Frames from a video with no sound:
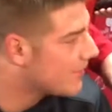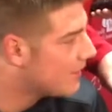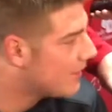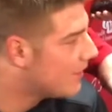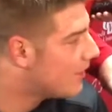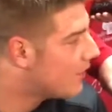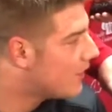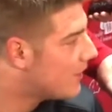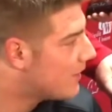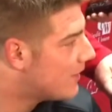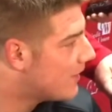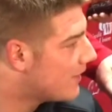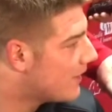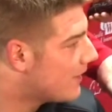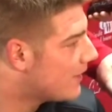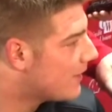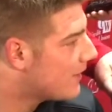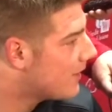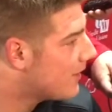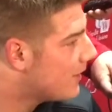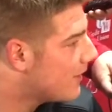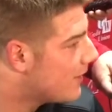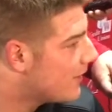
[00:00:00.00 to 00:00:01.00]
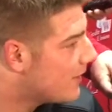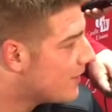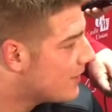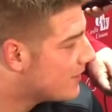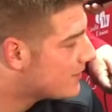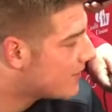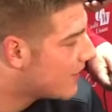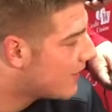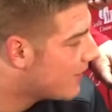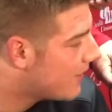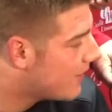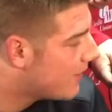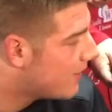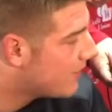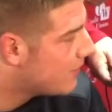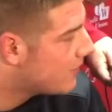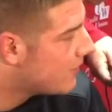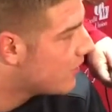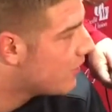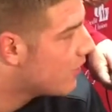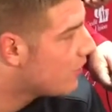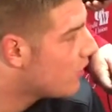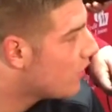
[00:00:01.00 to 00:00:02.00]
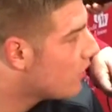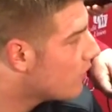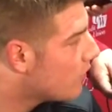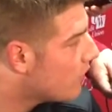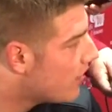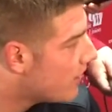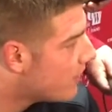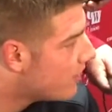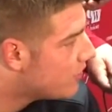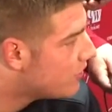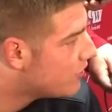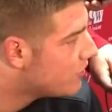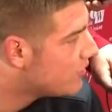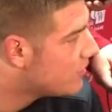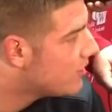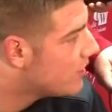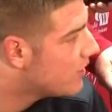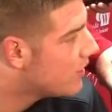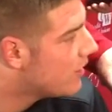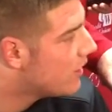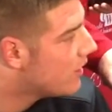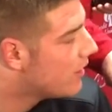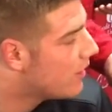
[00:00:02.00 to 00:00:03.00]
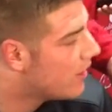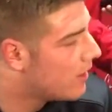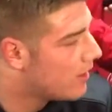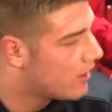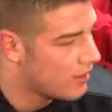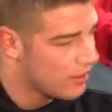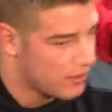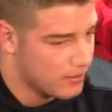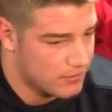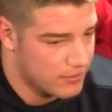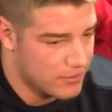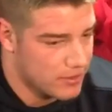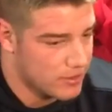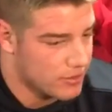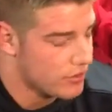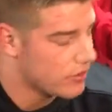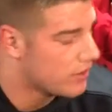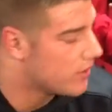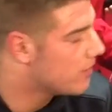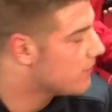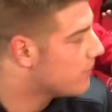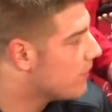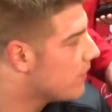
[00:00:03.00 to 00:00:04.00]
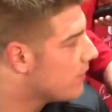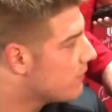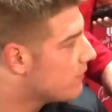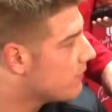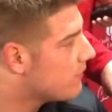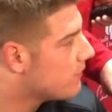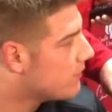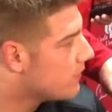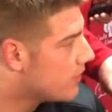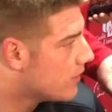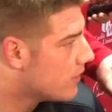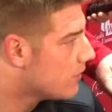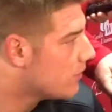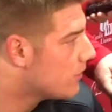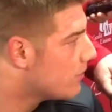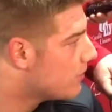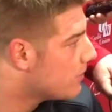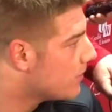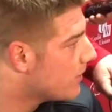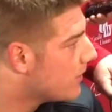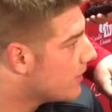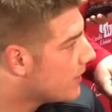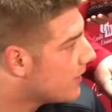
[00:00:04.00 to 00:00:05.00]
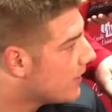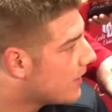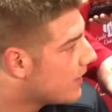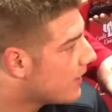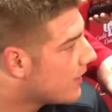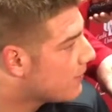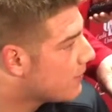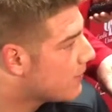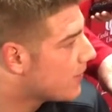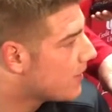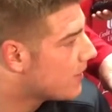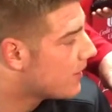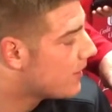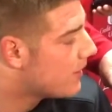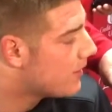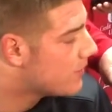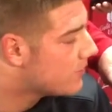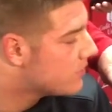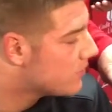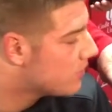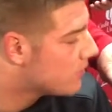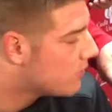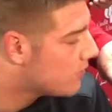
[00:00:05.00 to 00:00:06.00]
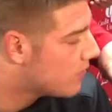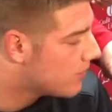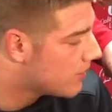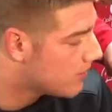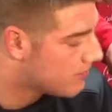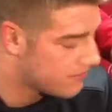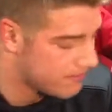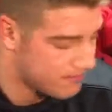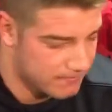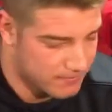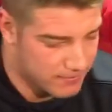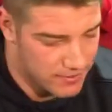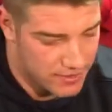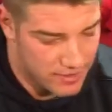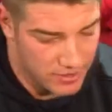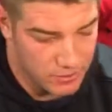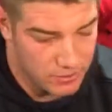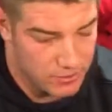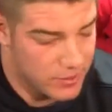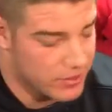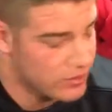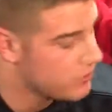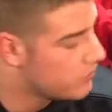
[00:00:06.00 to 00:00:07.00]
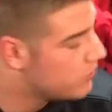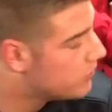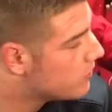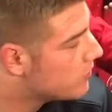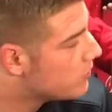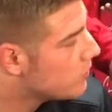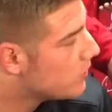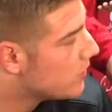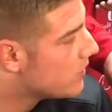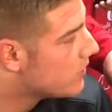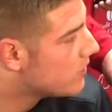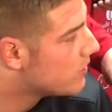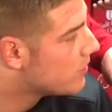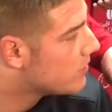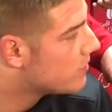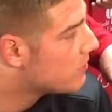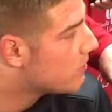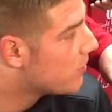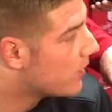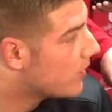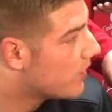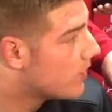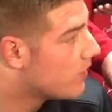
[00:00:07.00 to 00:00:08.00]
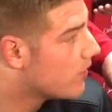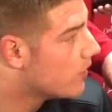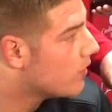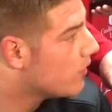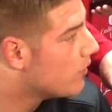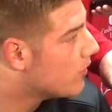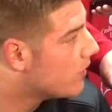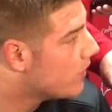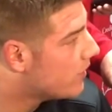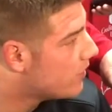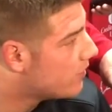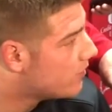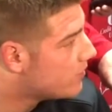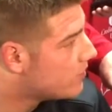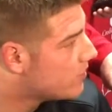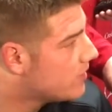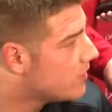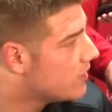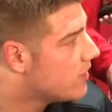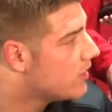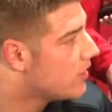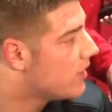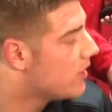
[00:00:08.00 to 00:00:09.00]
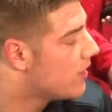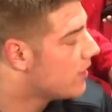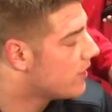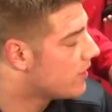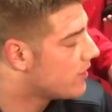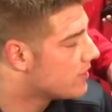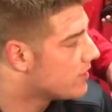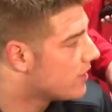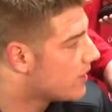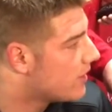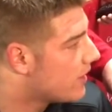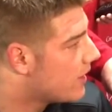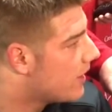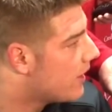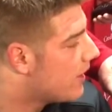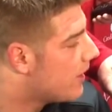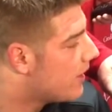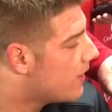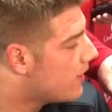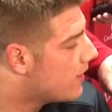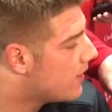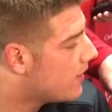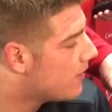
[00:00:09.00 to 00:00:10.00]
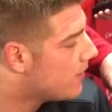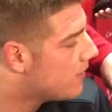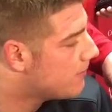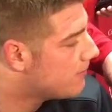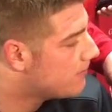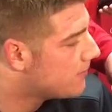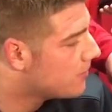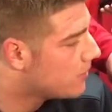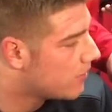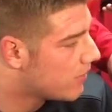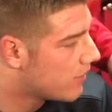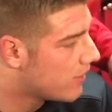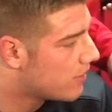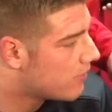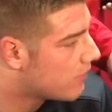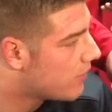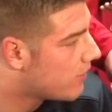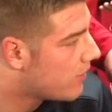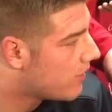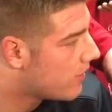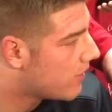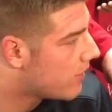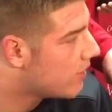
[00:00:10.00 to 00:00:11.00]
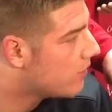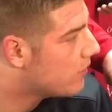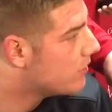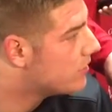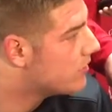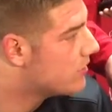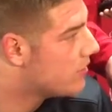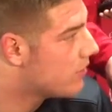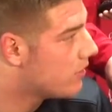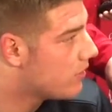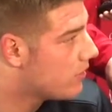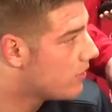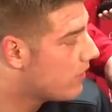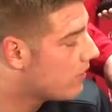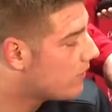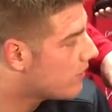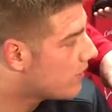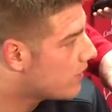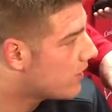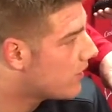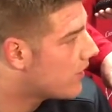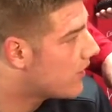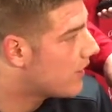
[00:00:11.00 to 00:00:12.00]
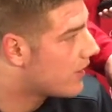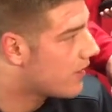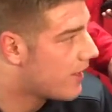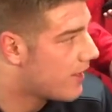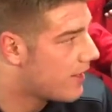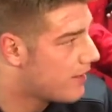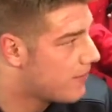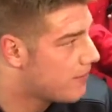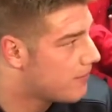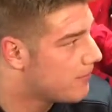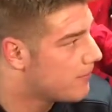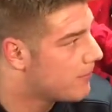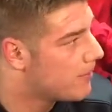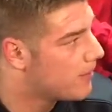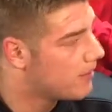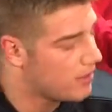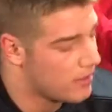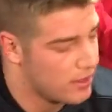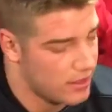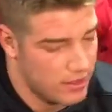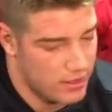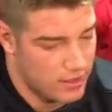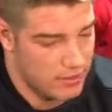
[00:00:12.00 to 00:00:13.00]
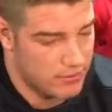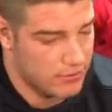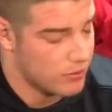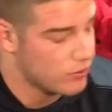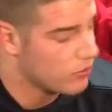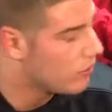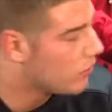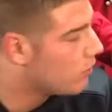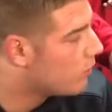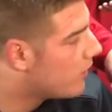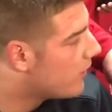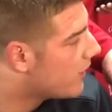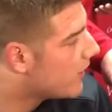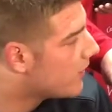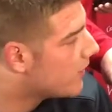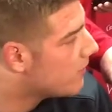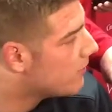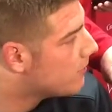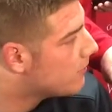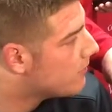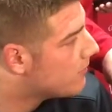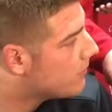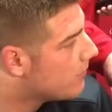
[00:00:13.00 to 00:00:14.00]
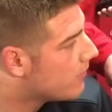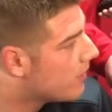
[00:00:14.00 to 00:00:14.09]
You know, I think it's kind of that, you know, lower energy. You know, you come off, you know, we played a night game like that, so it'll be huge this week, just bringing our own energy, things like that. You know, getting ready to go. It's another 11 o'clock game. Early wake up.